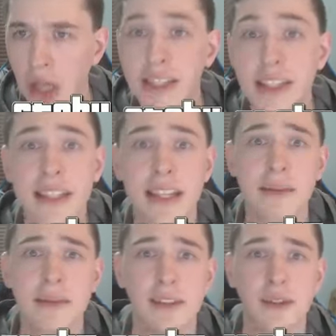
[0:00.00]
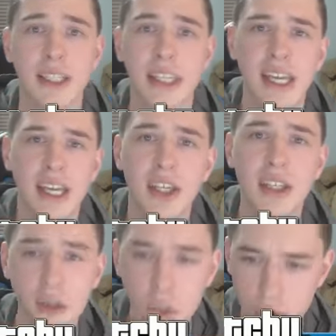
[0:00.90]
This thing's absolutely
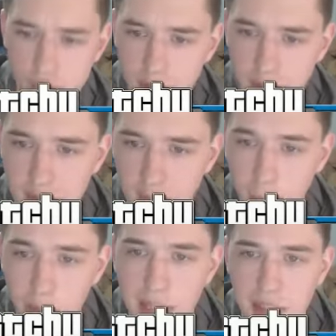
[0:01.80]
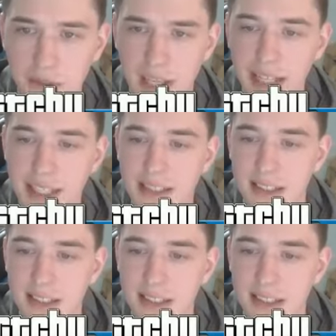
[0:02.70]
huge, and we're about to fly it.